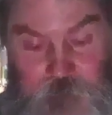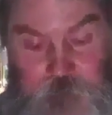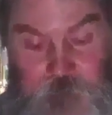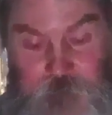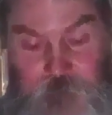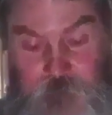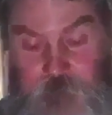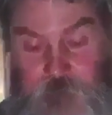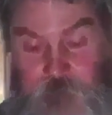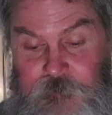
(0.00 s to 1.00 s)

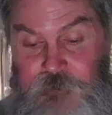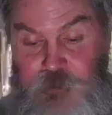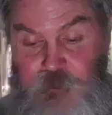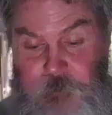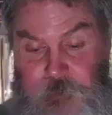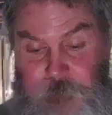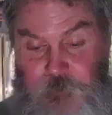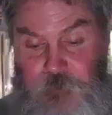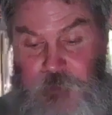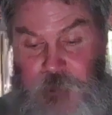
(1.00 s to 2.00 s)
Because
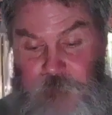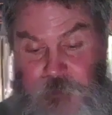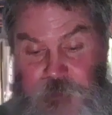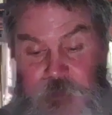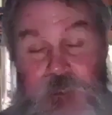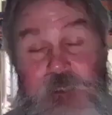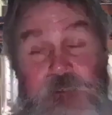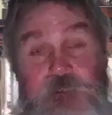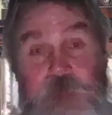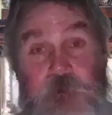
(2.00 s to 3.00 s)
the Jewish people
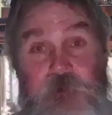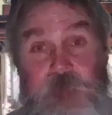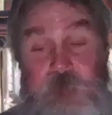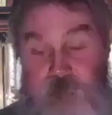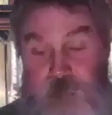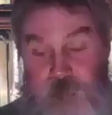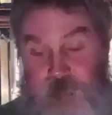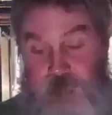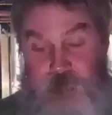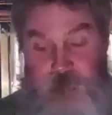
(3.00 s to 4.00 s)
will not recognize his
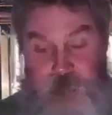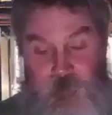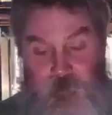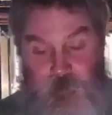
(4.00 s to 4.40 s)
prophet.